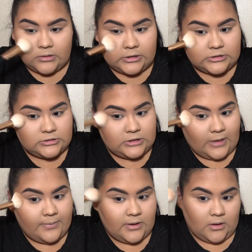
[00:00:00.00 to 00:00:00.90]
just
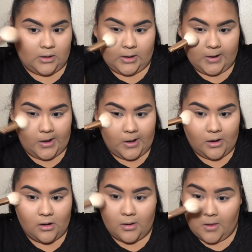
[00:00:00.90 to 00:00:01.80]
tap it on
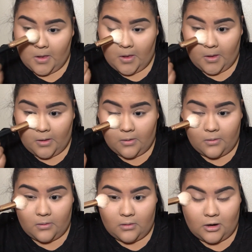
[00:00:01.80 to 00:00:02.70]

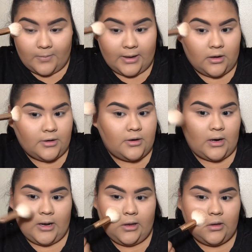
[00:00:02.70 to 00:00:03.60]
my under
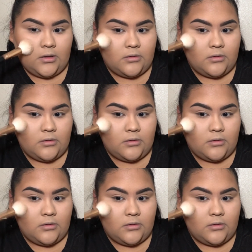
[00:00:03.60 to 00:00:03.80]
eye